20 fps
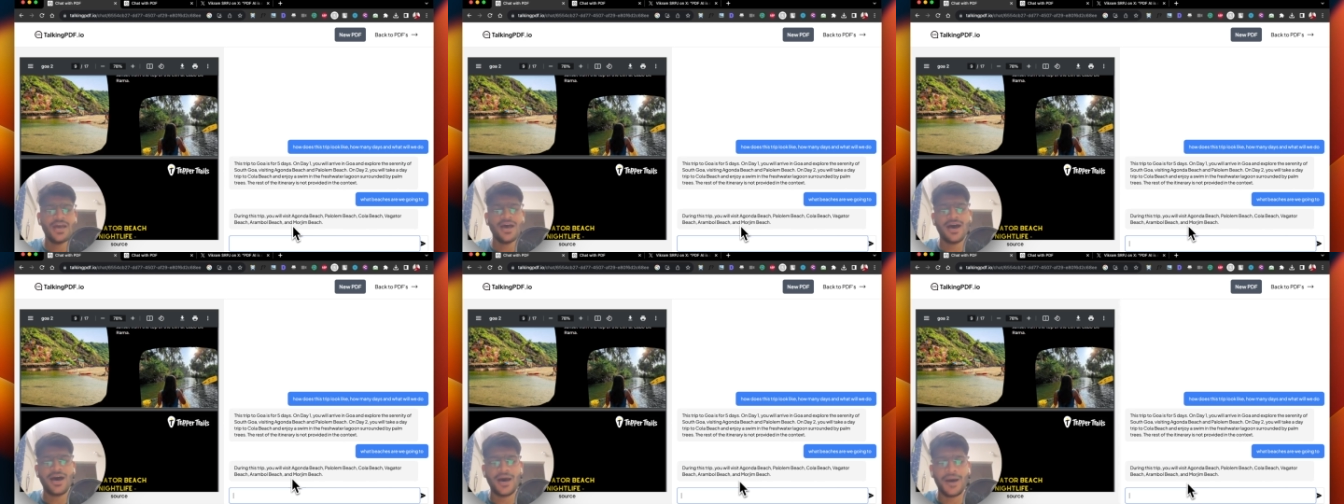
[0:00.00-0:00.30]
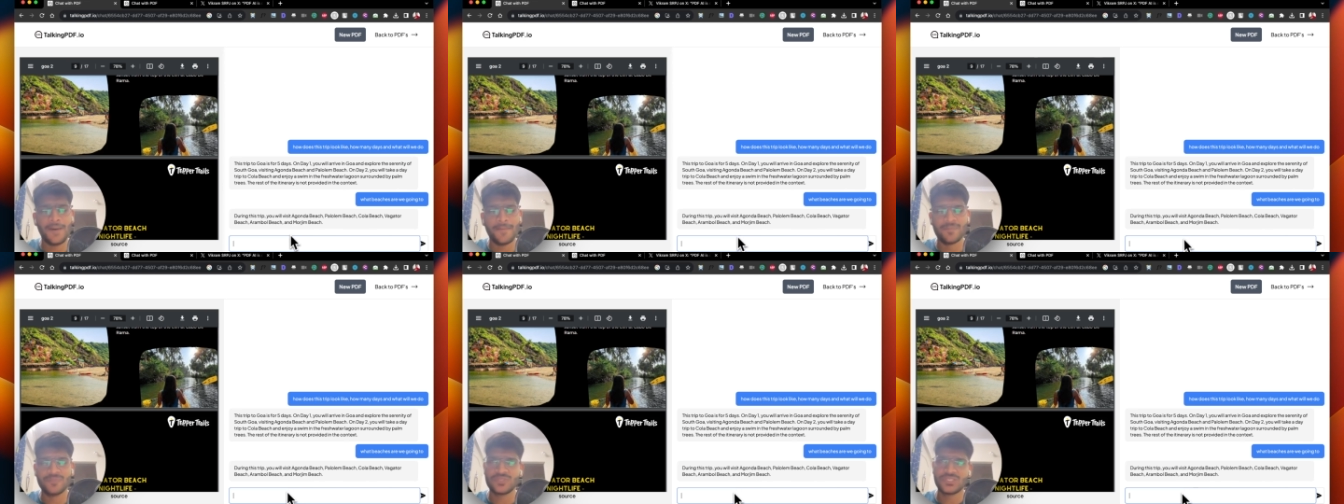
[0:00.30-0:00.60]

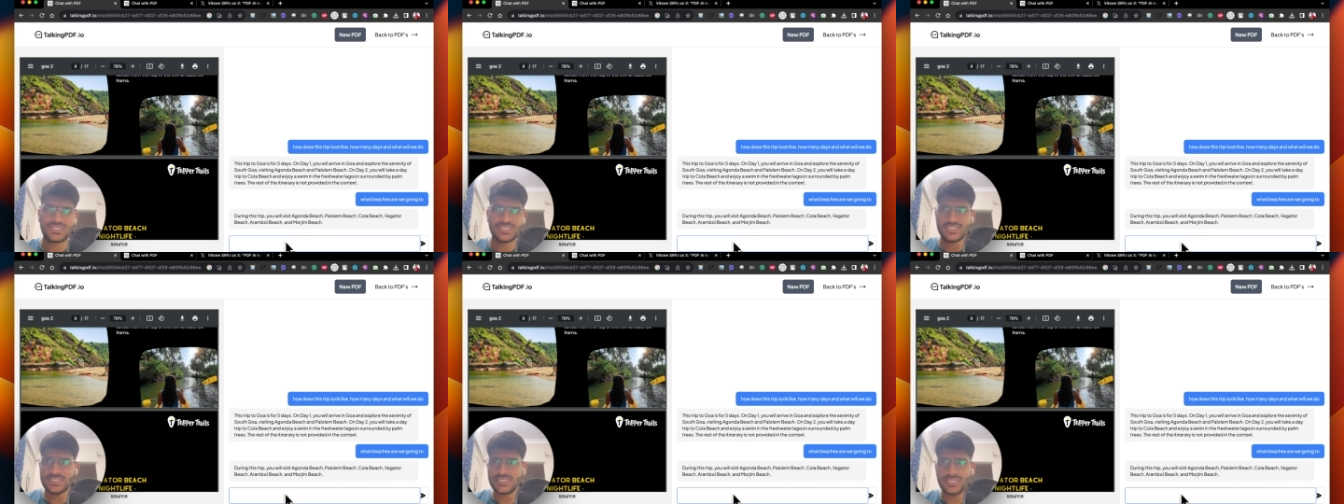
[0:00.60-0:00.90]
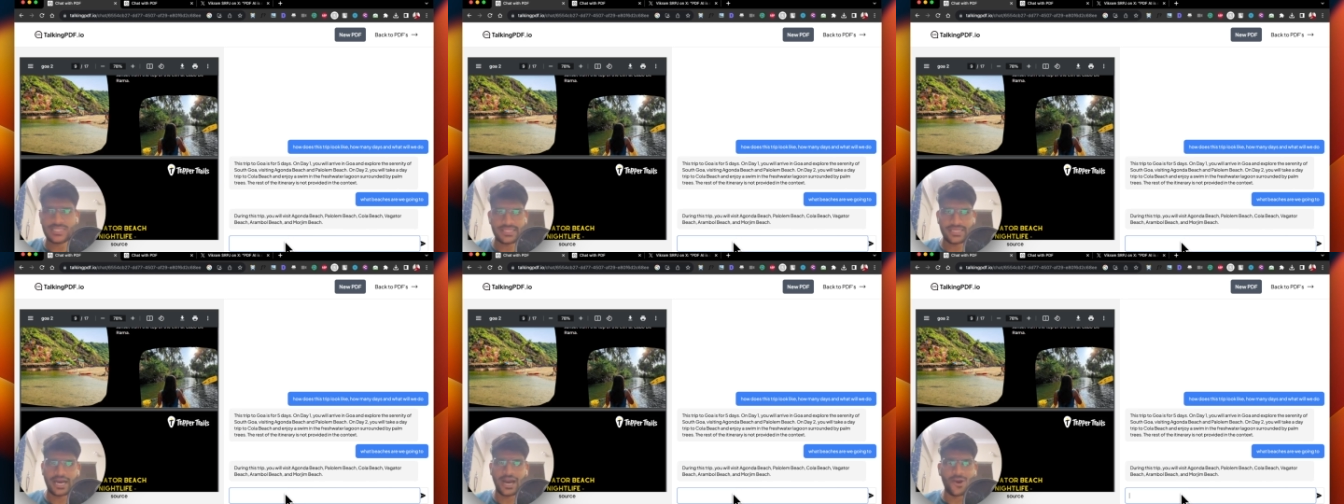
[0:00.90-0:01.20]
Um, so this
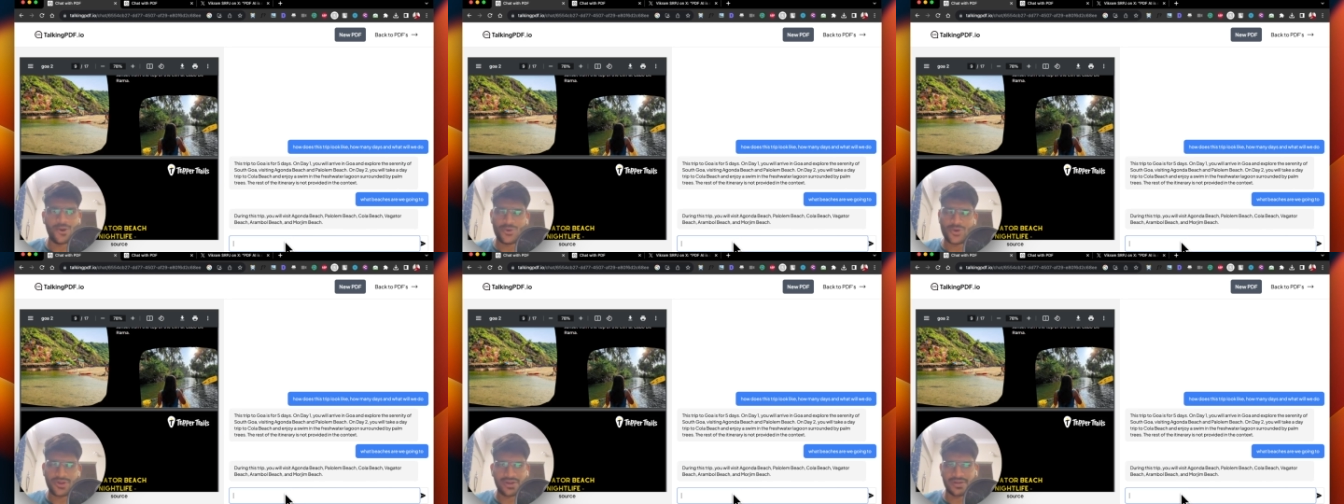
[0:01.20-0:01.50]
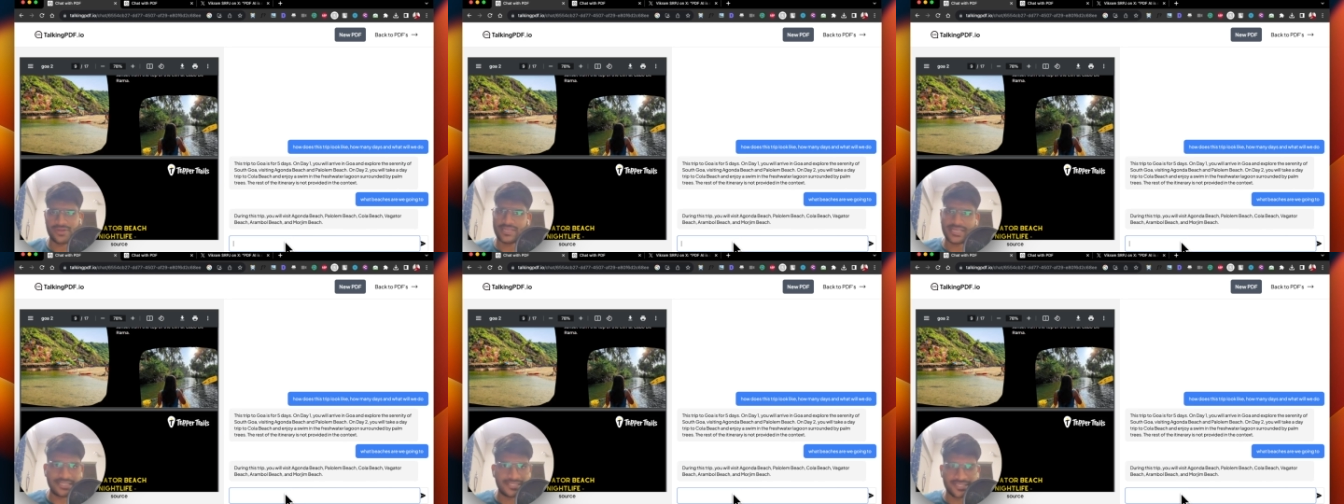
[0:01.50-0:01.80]
is how you're
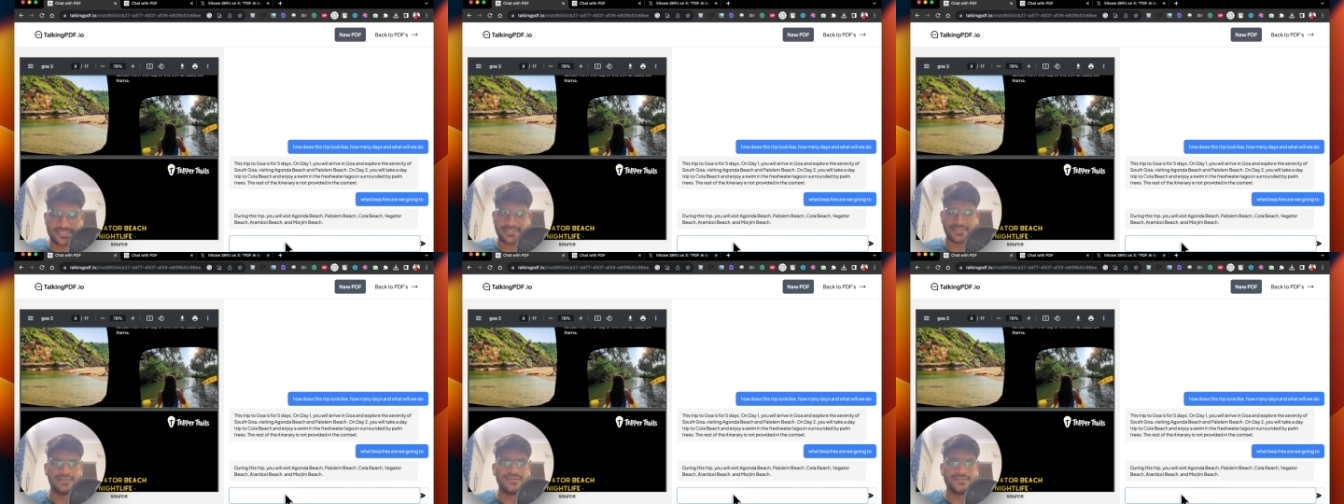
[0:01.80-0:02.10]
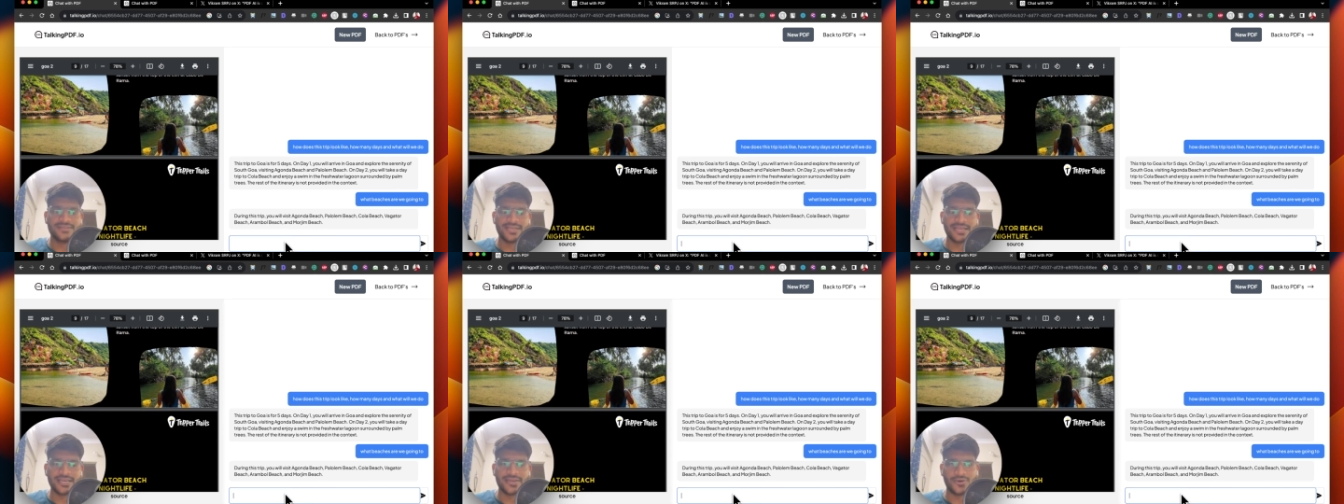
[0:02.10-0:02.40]
like just
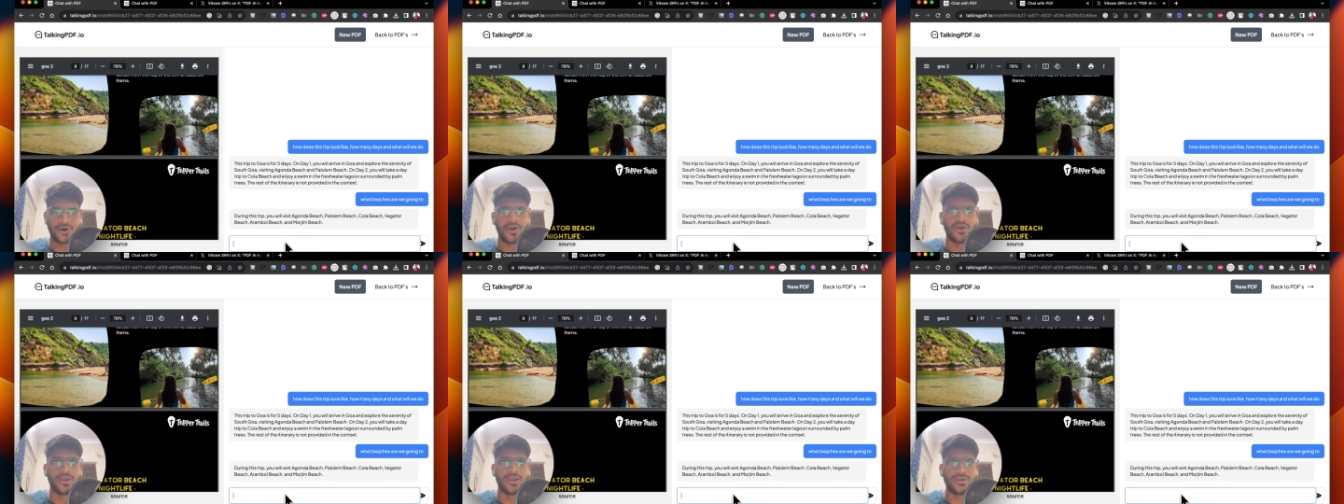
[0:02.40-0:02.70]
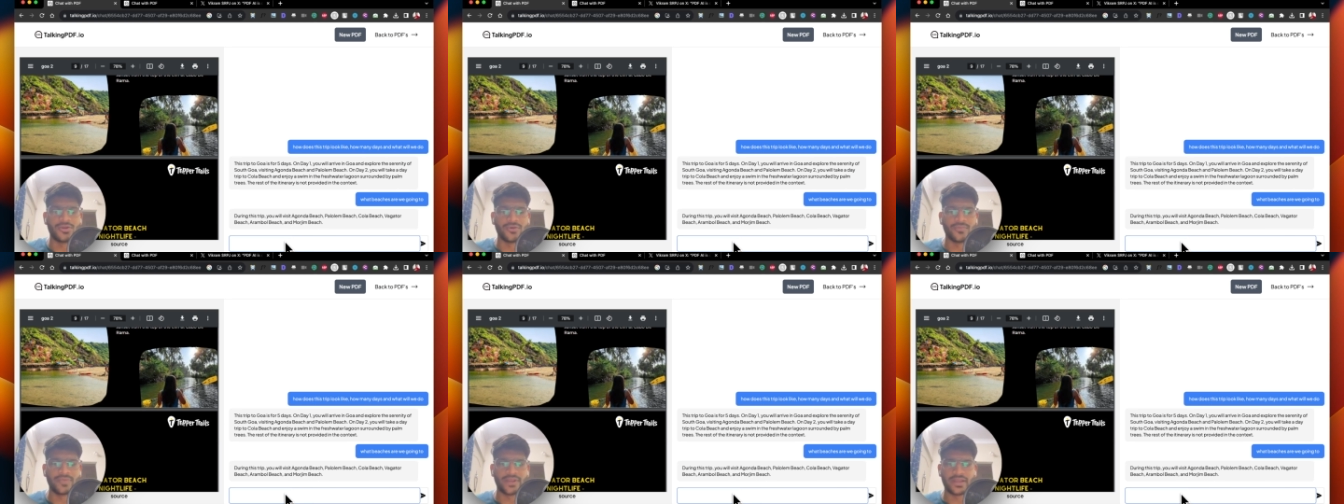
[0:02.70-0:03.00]
literally talking
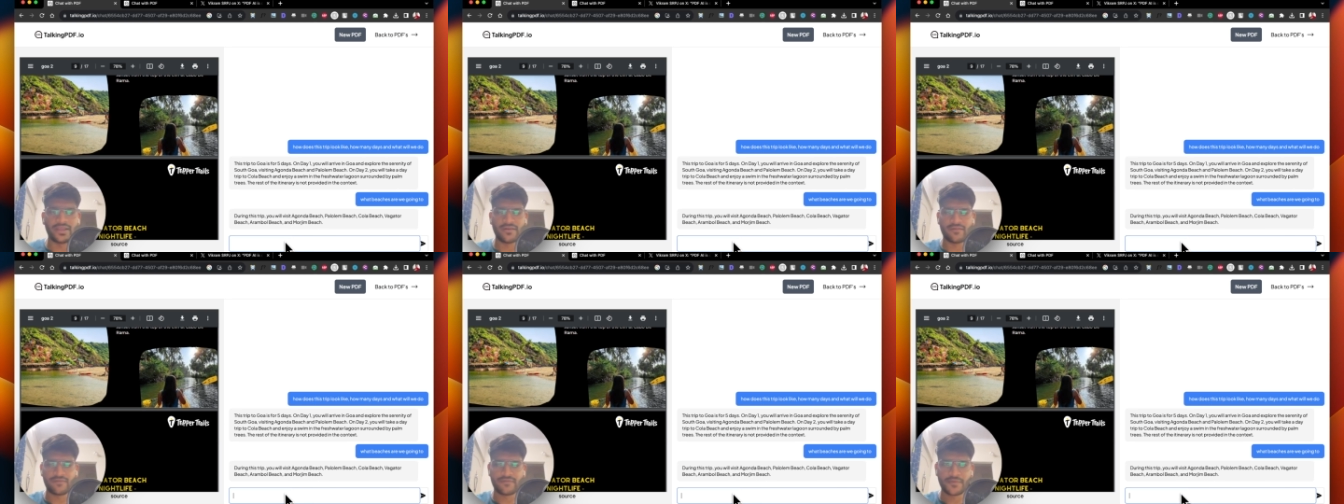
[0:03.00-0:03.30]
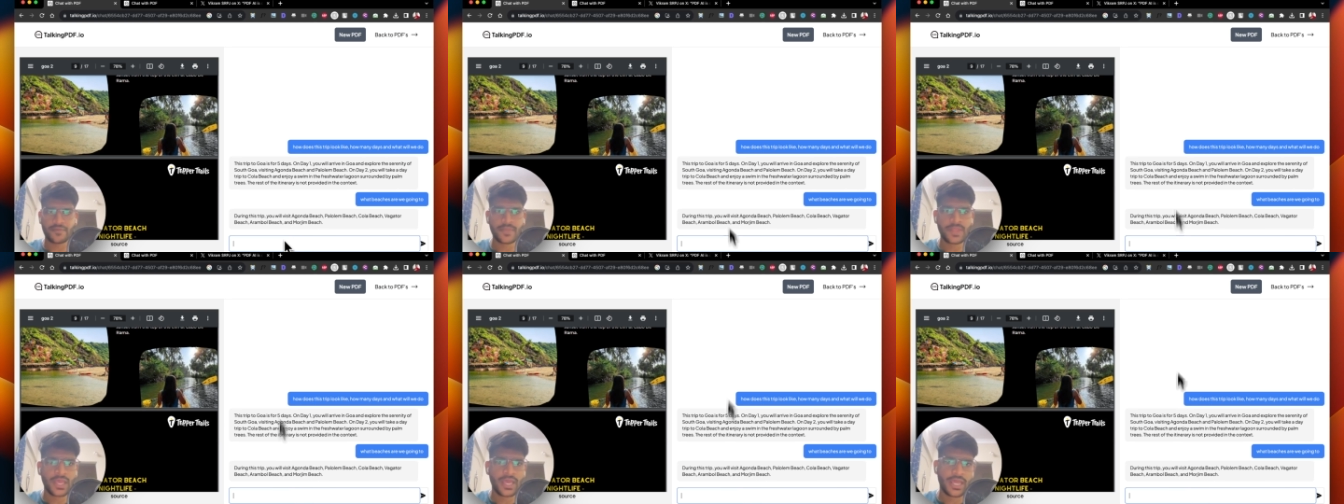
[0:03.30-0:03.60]
to a PDF
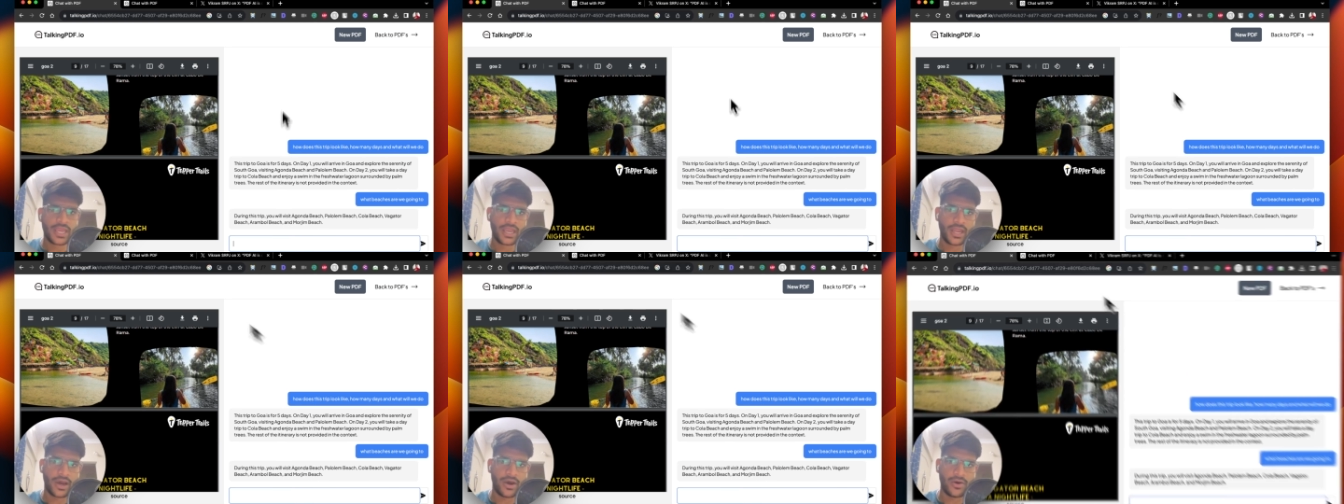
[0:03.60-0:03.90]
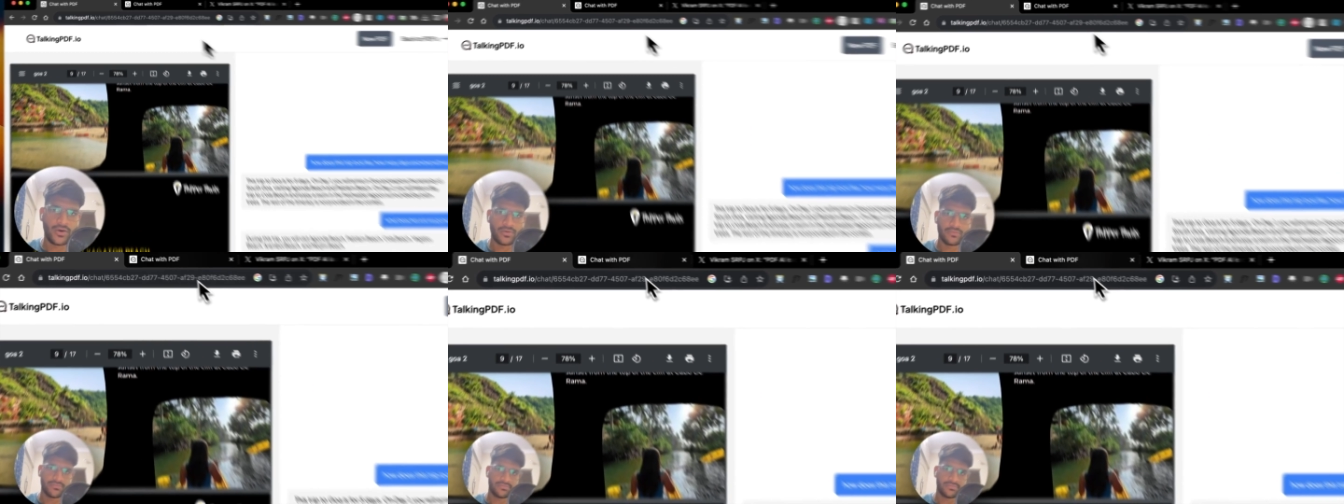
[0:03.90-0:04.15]
now